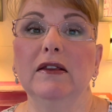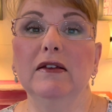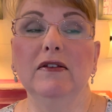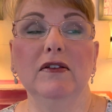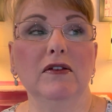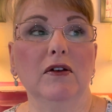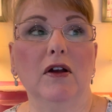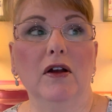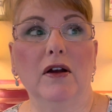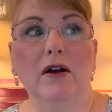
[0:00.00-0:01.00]
This is a,
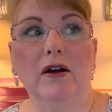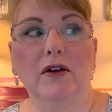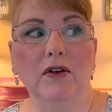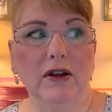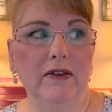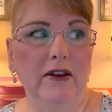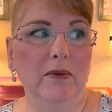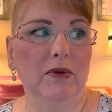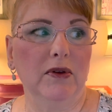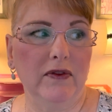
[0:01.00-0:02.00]
a good
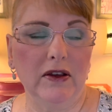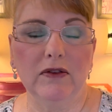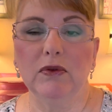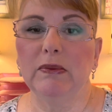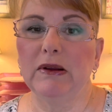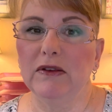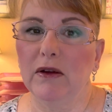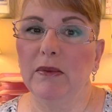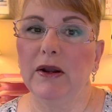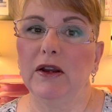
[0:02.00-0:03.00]
example of this would be
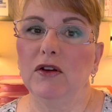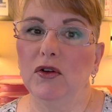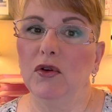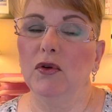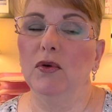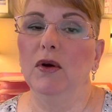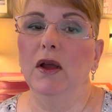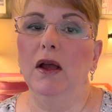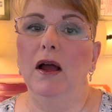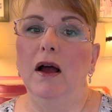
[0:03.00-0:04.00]
somebody who
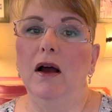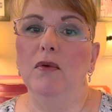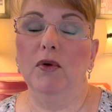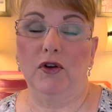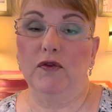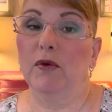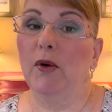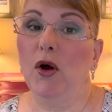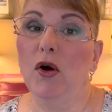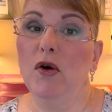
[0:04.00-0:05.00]
uh, works from
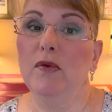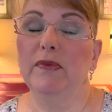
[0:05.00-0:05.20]
home.